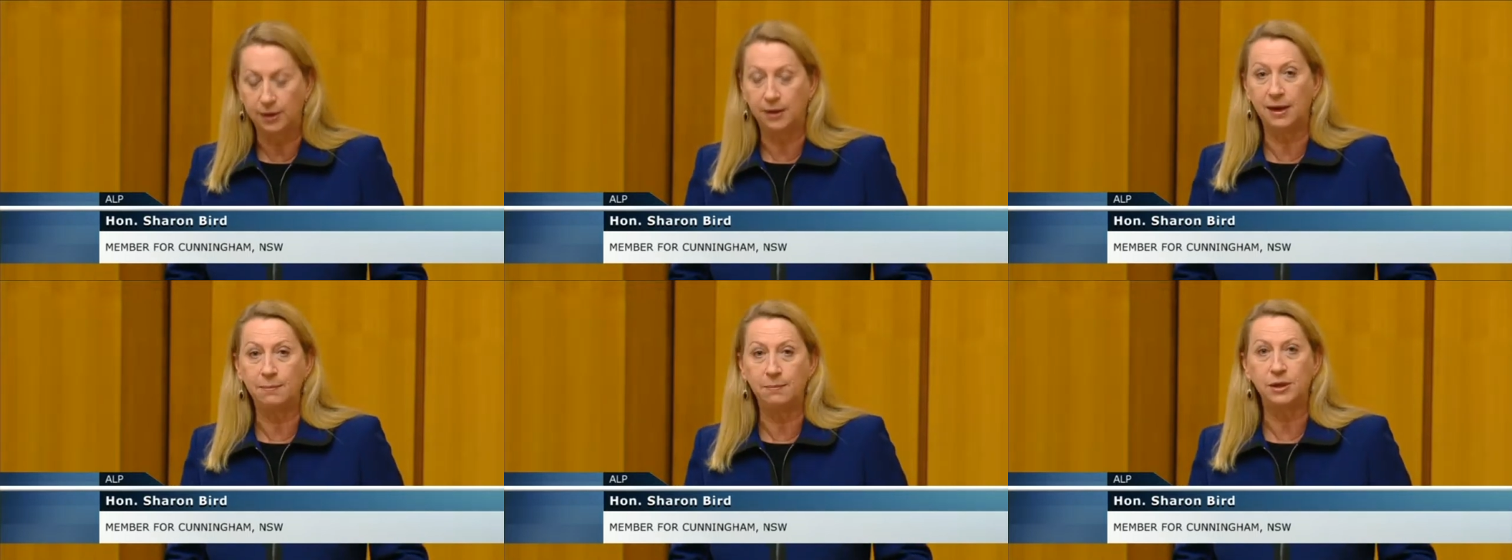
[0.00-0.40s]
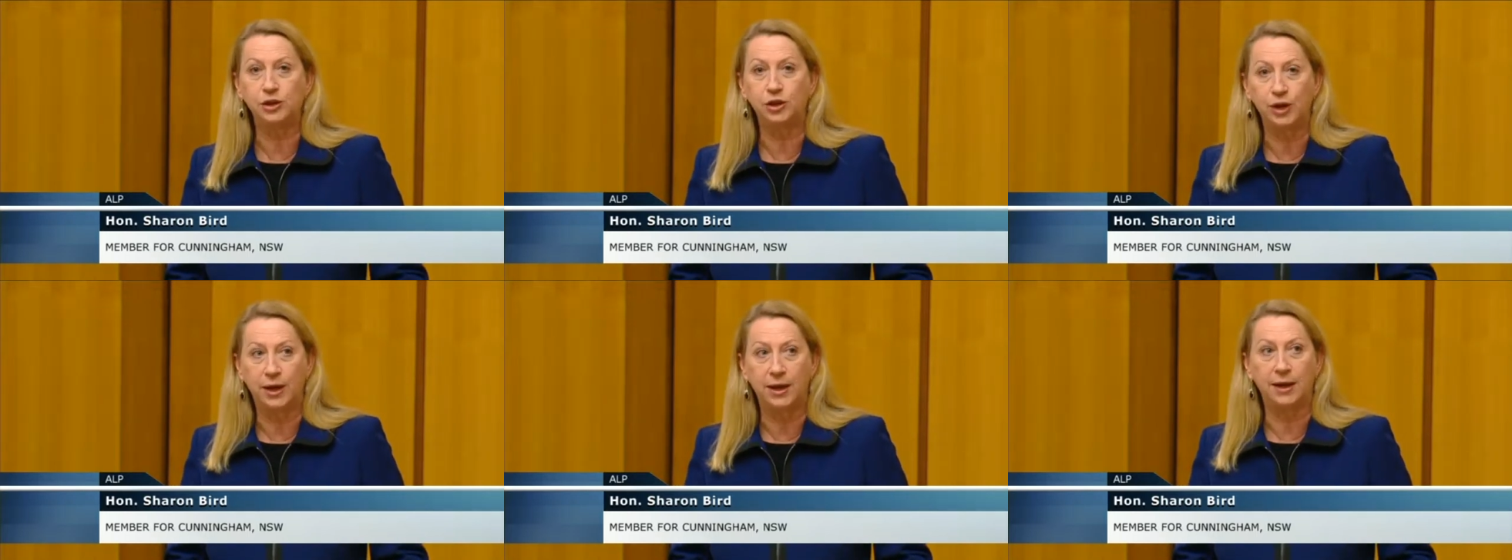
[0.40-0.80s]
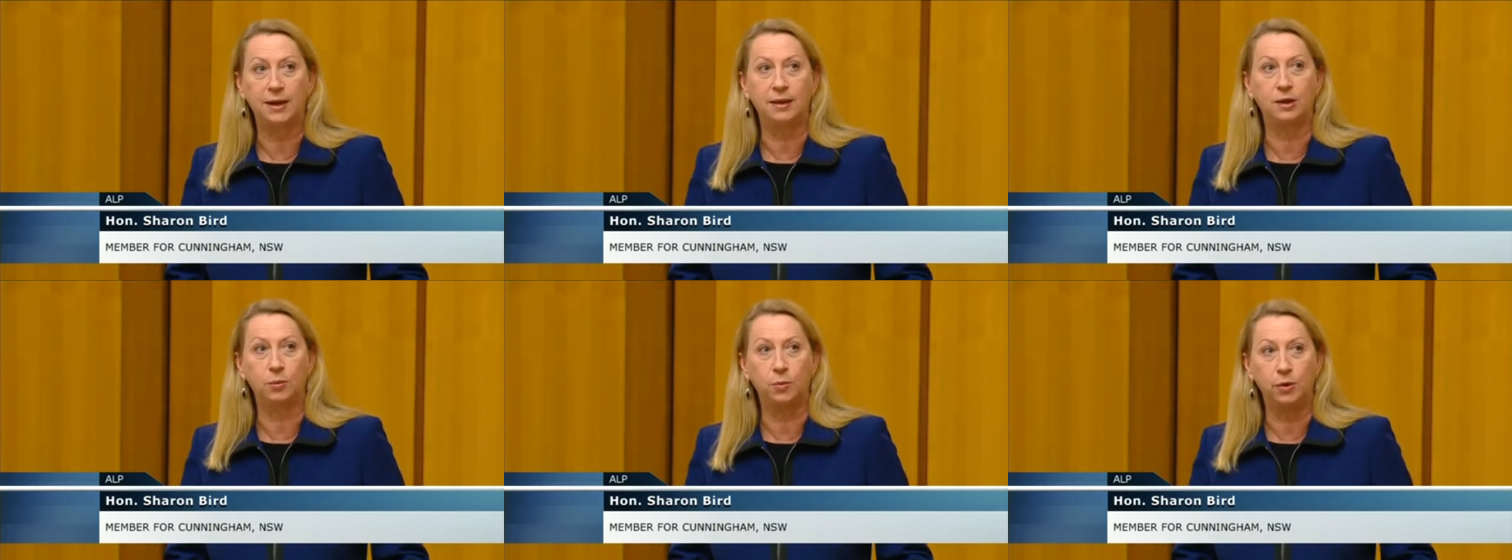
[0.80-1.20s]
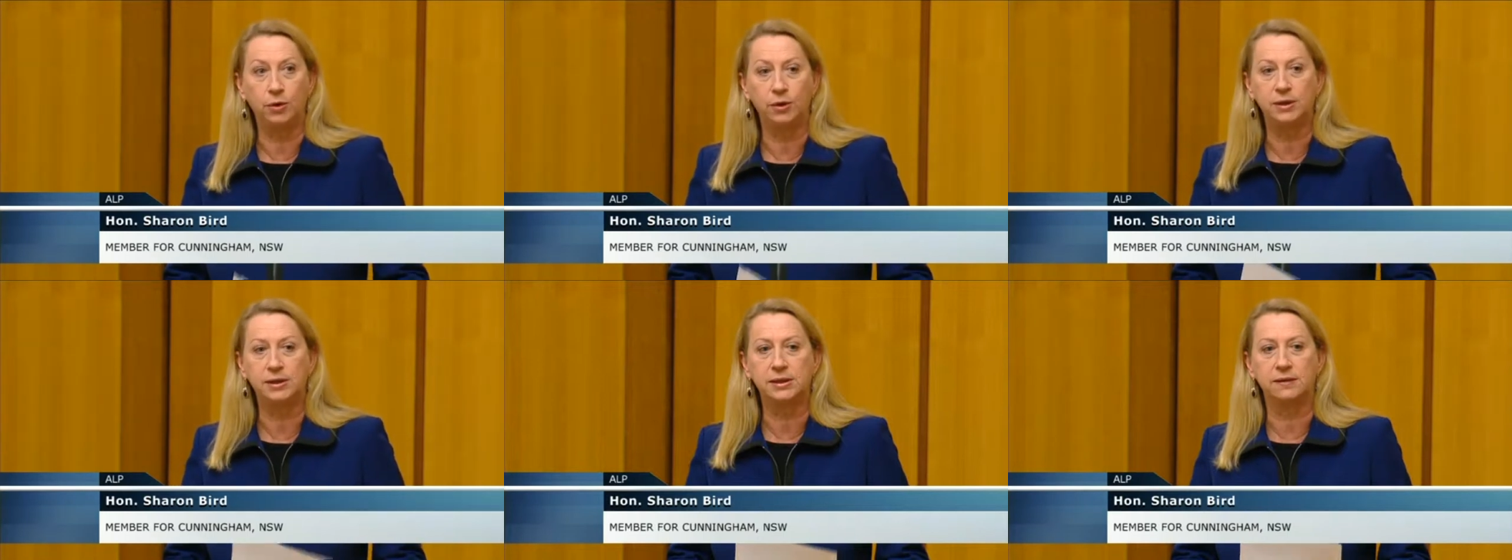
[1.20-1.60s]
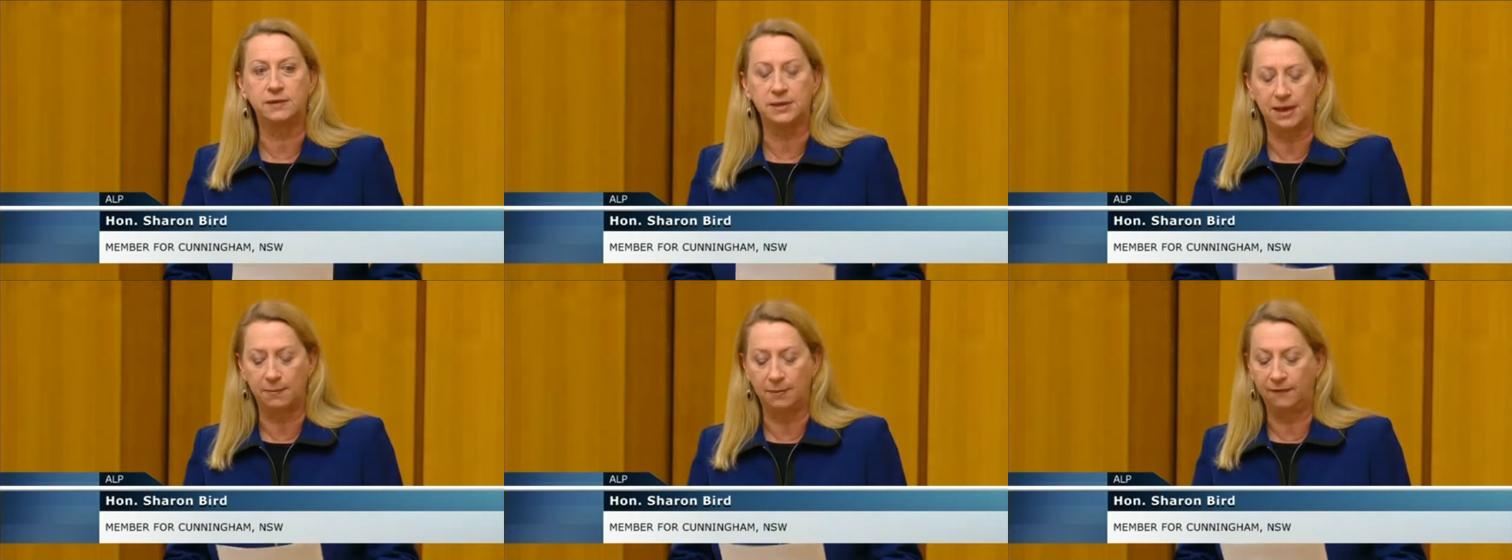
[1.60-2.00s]
And let me share the words of
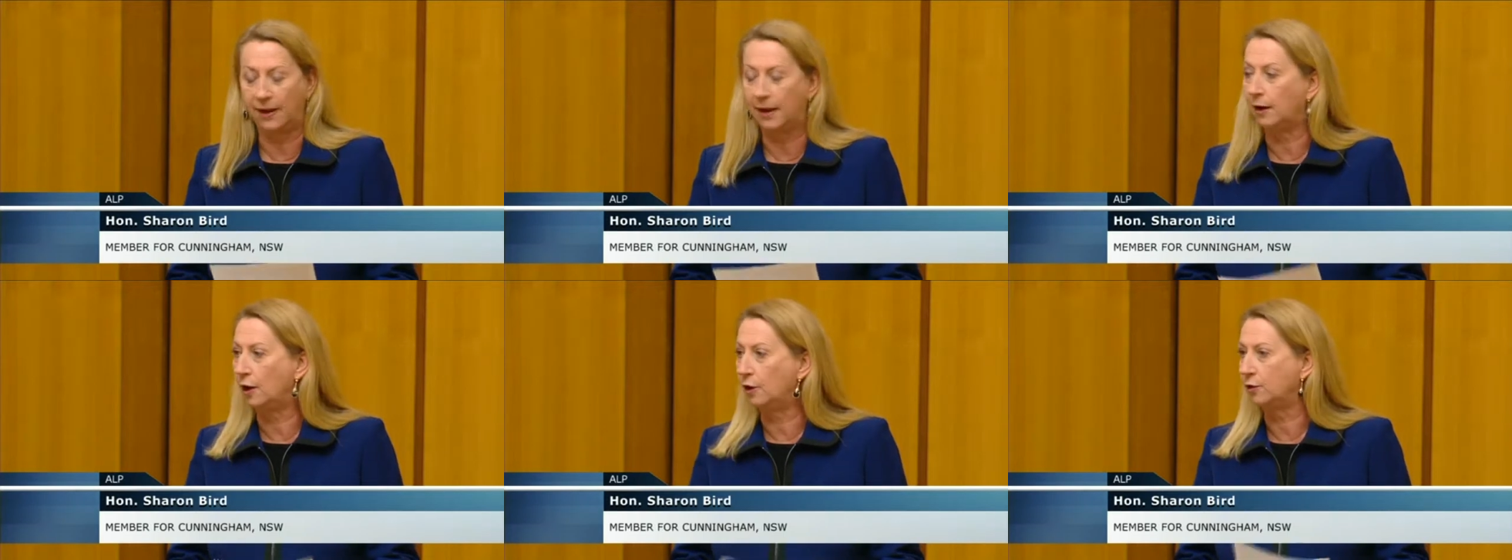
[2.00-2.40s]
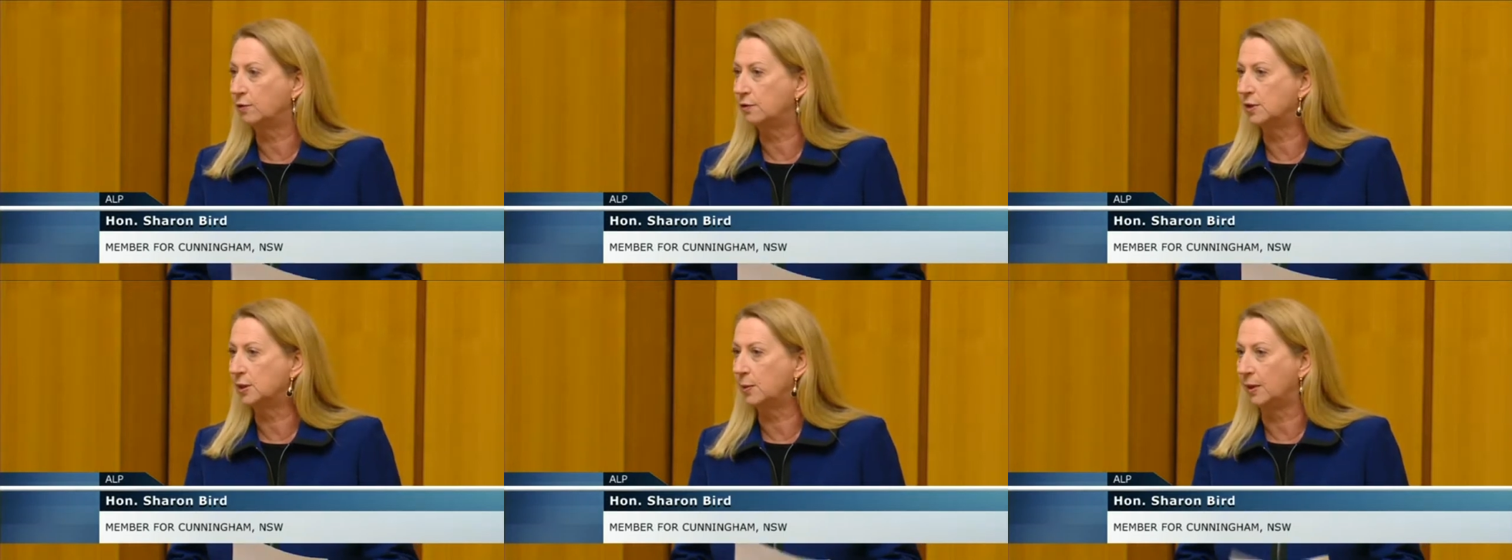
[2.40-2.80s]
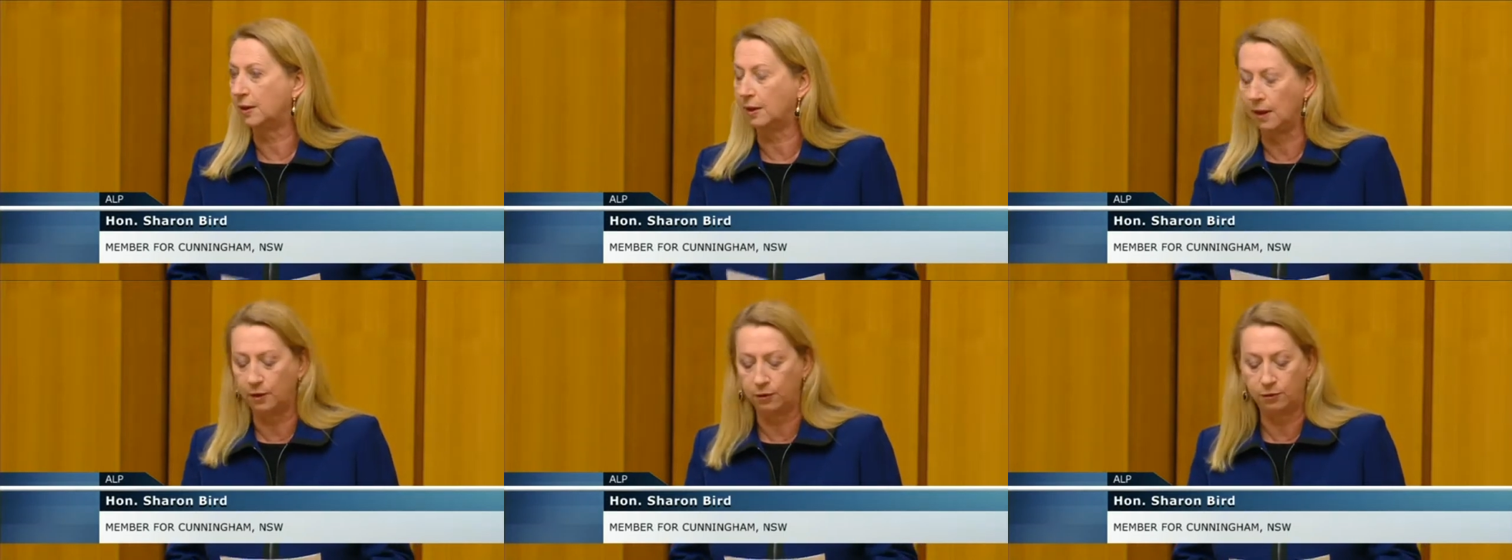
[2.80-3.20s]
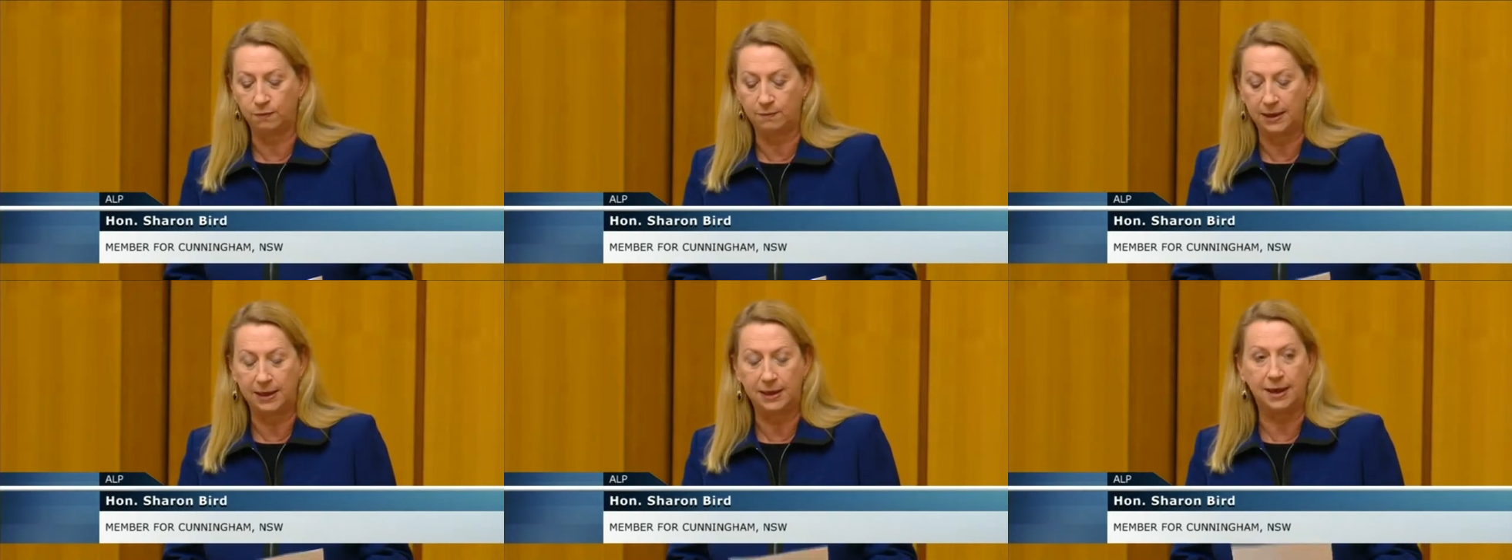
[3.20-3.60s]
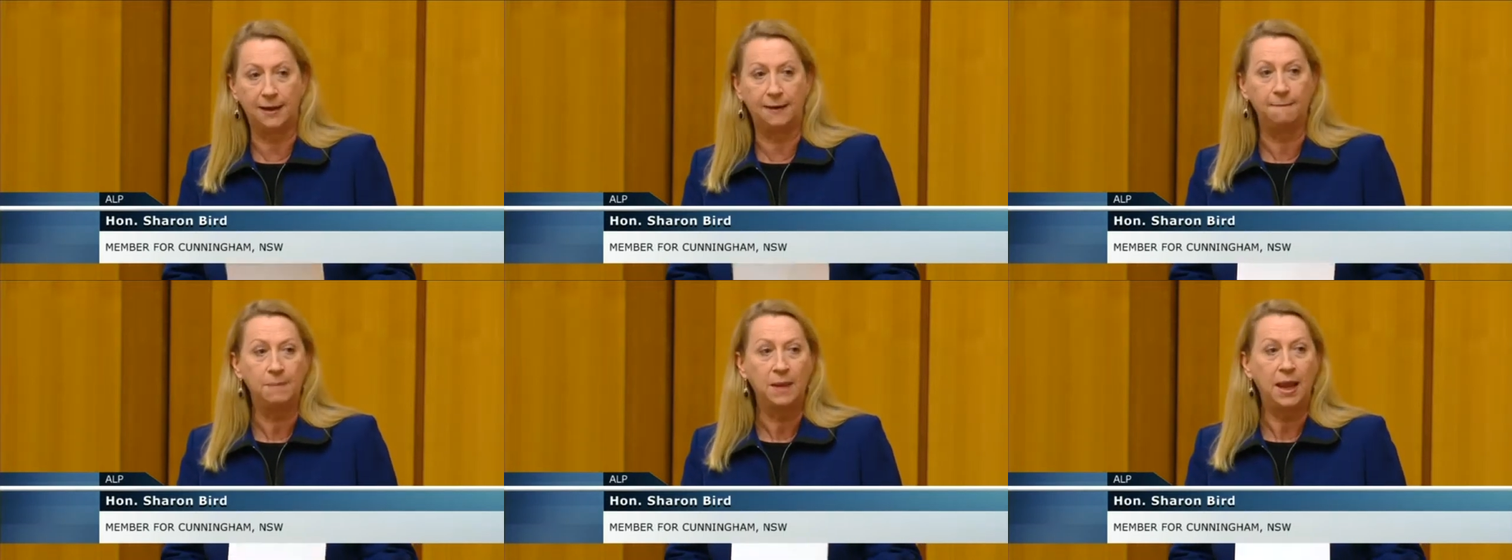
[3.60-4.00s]
some of our locals with the local media